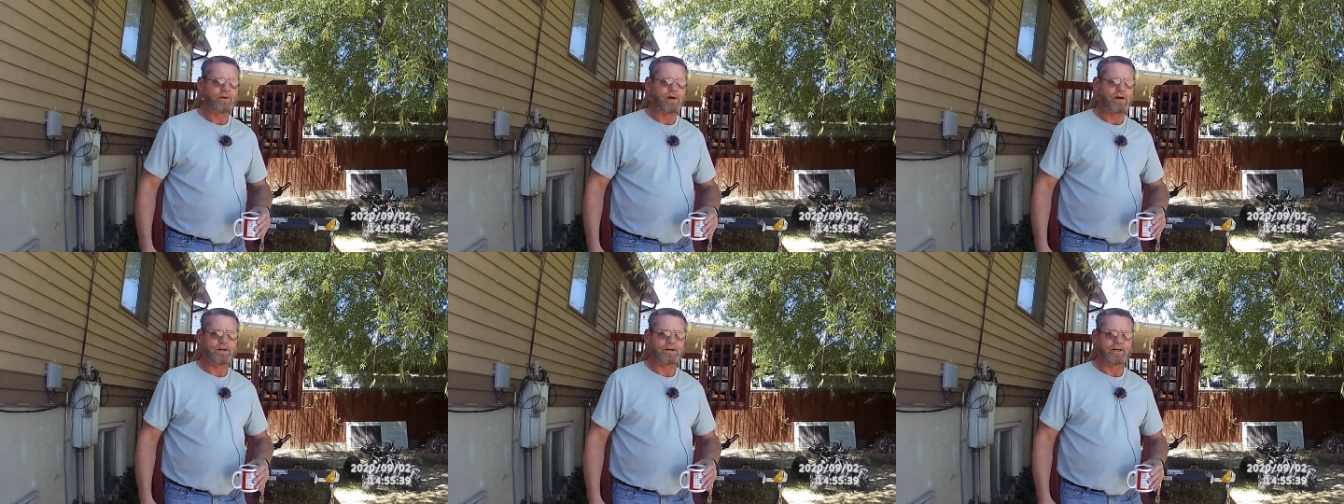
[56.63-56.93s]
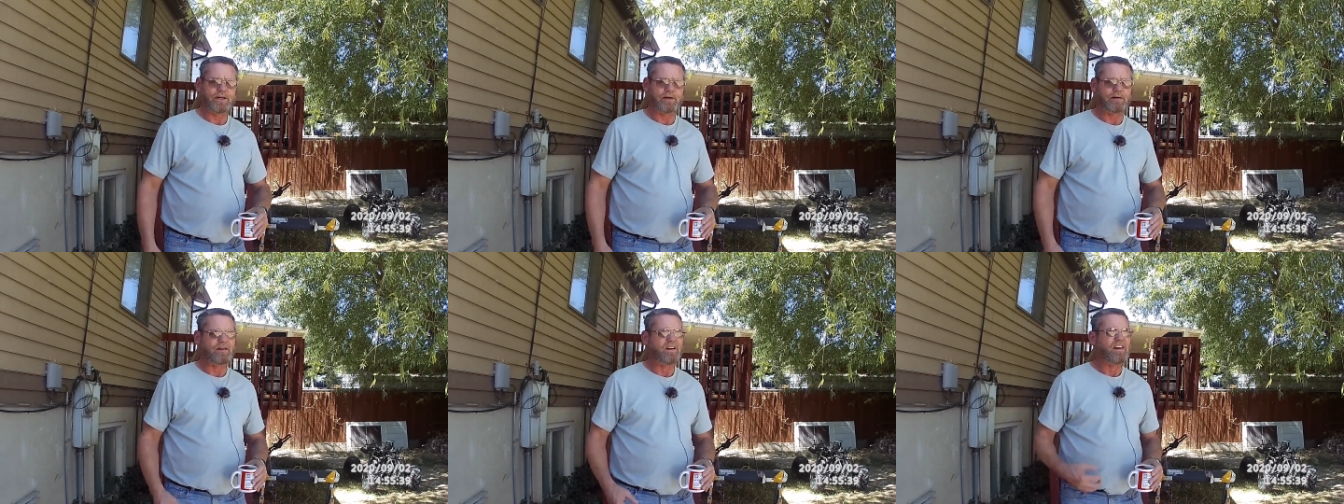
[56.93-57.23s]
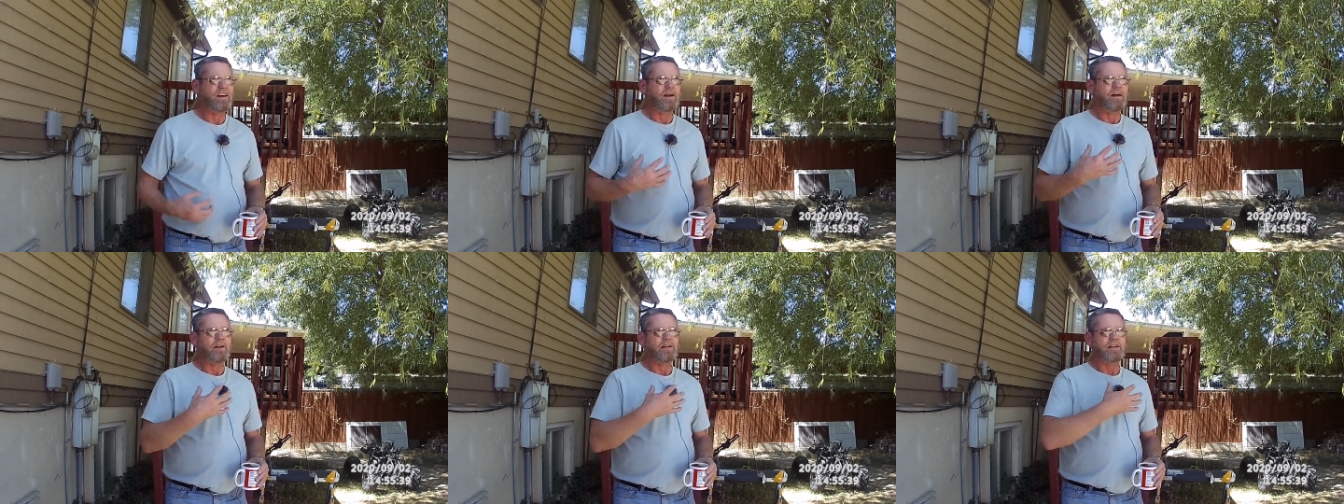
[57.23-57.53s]
on here.
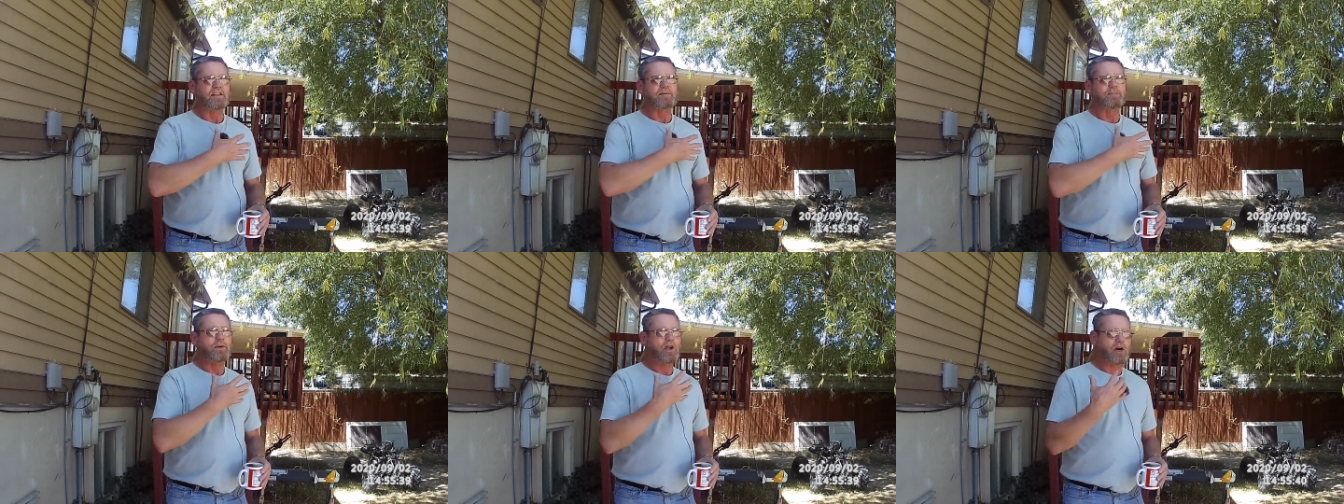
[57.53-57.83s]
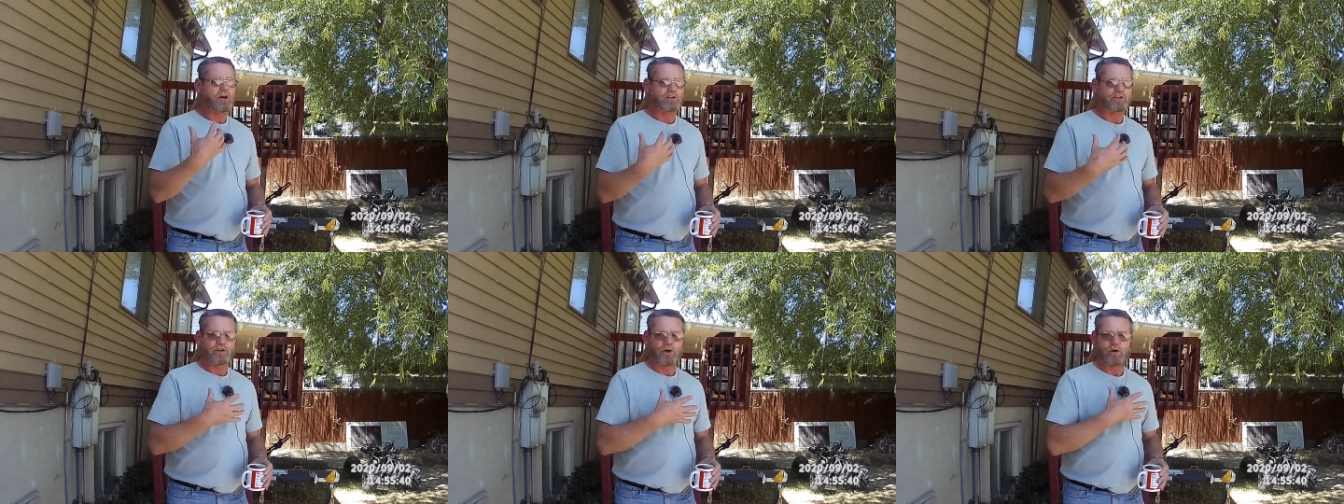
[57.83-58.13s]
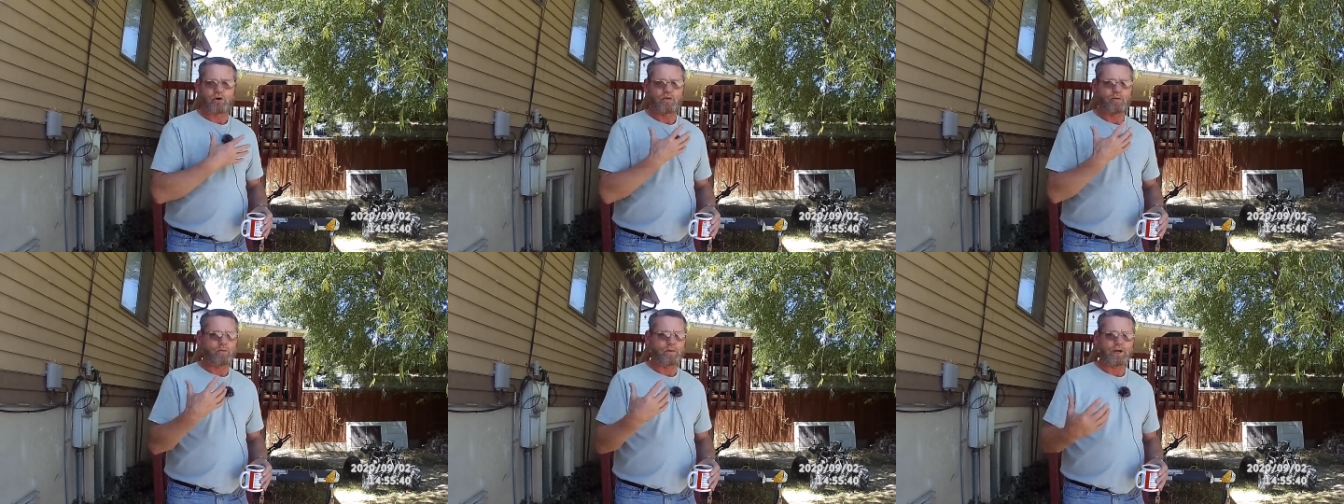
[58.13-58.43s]
This blocks
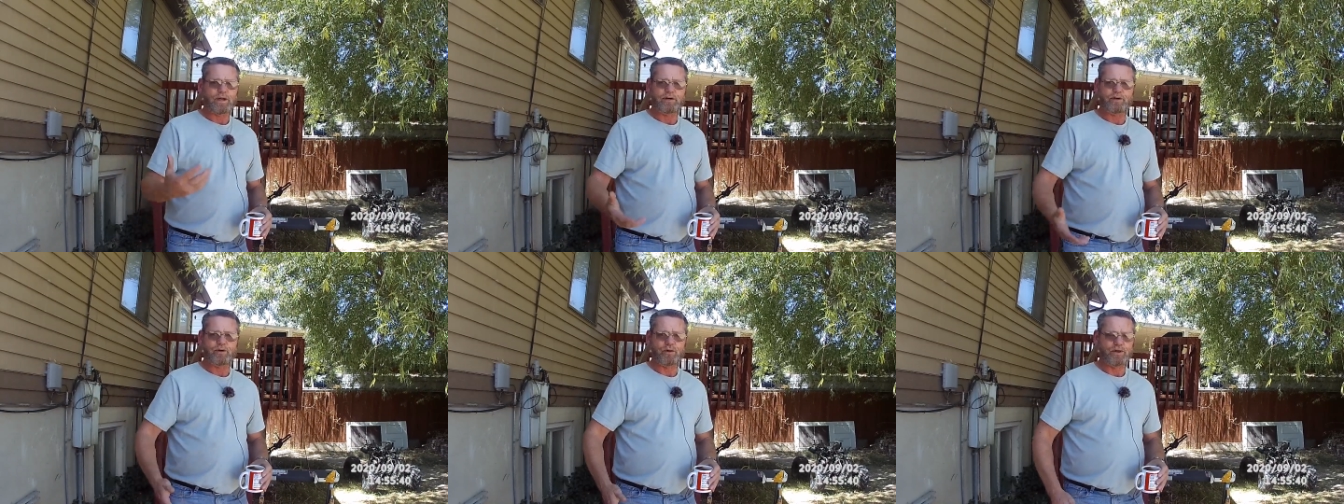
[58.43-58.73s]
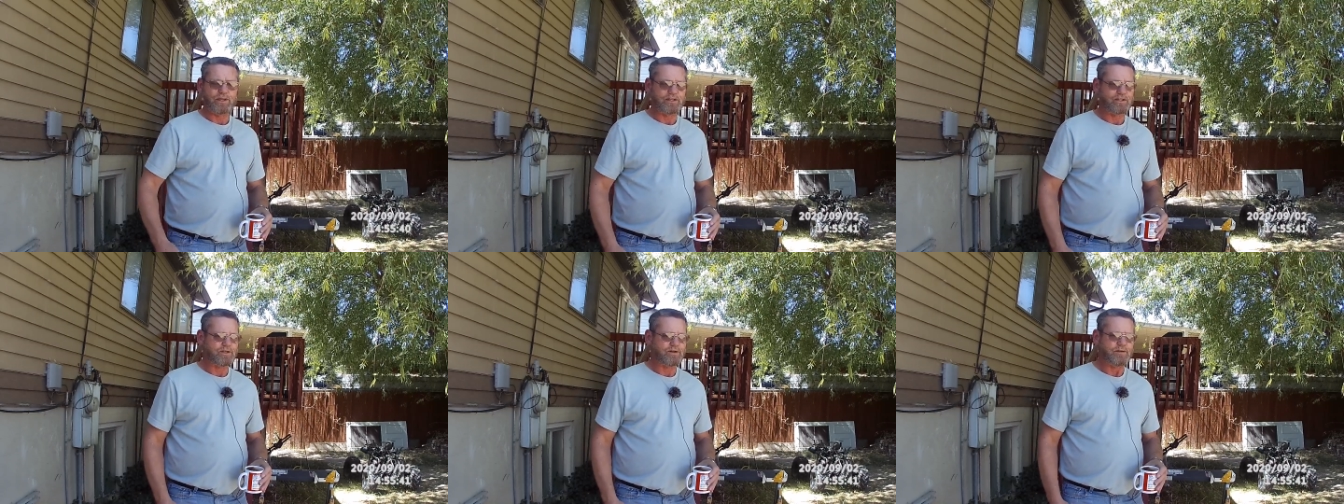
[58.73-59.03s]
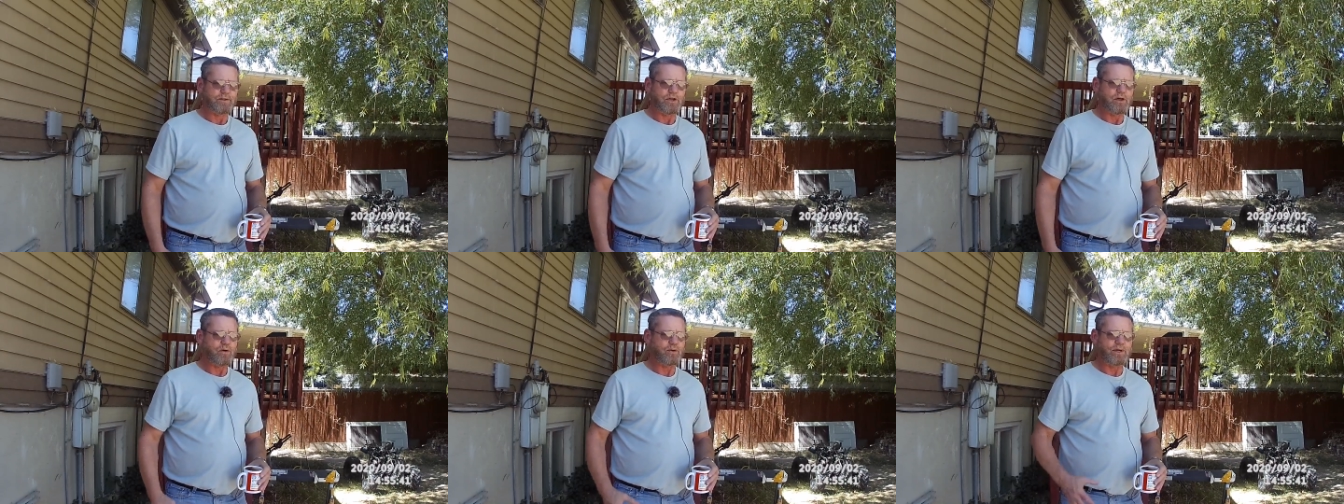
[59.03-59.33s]
all the wind noise.
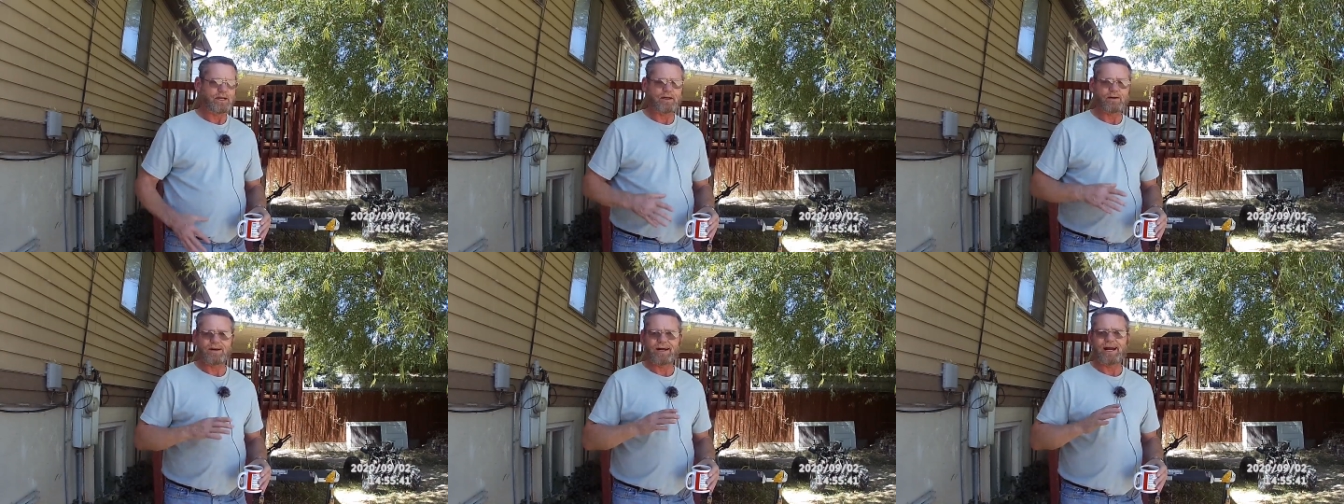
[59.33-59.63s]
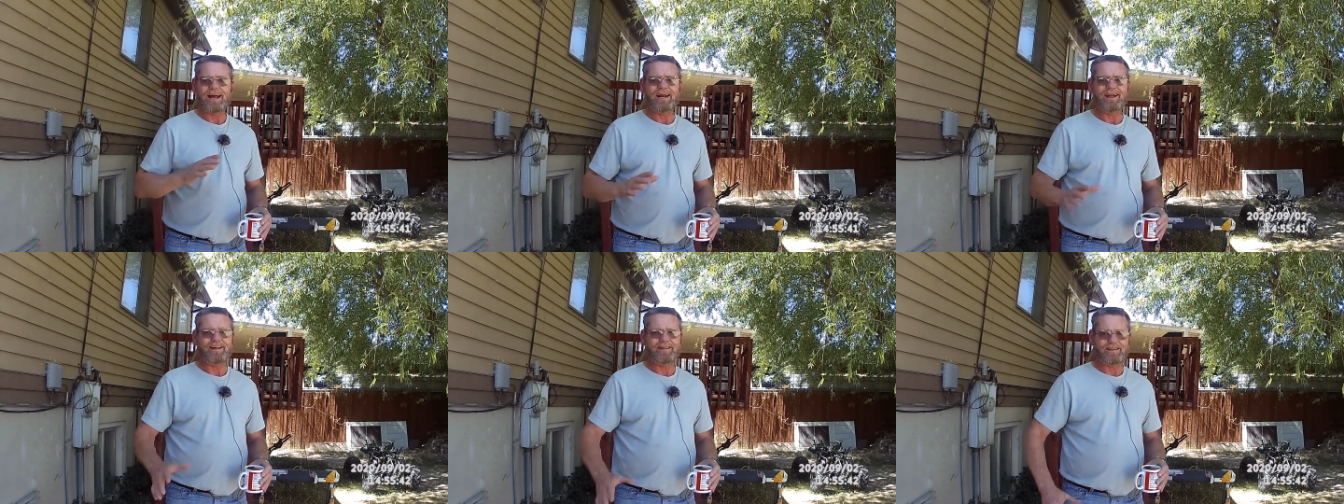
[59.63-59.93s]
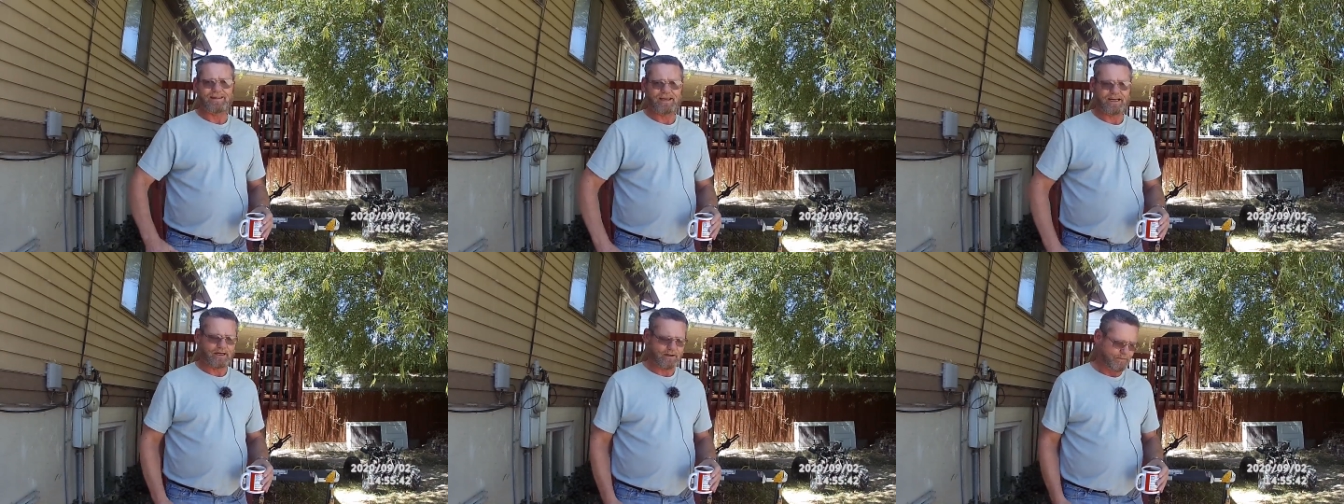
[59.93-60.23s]
You don't hear
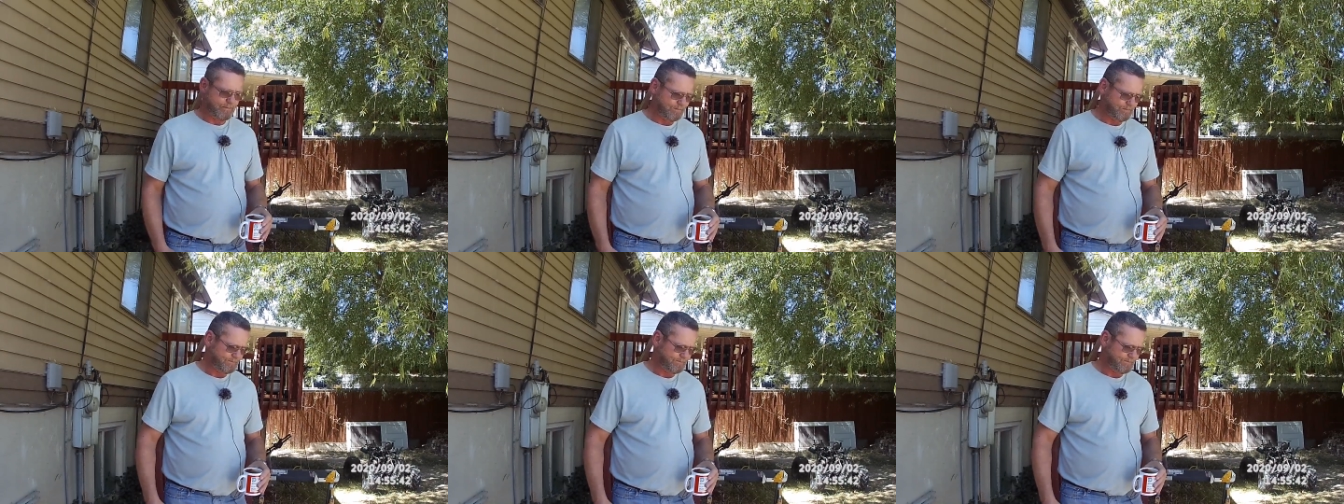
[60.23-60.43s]
anything.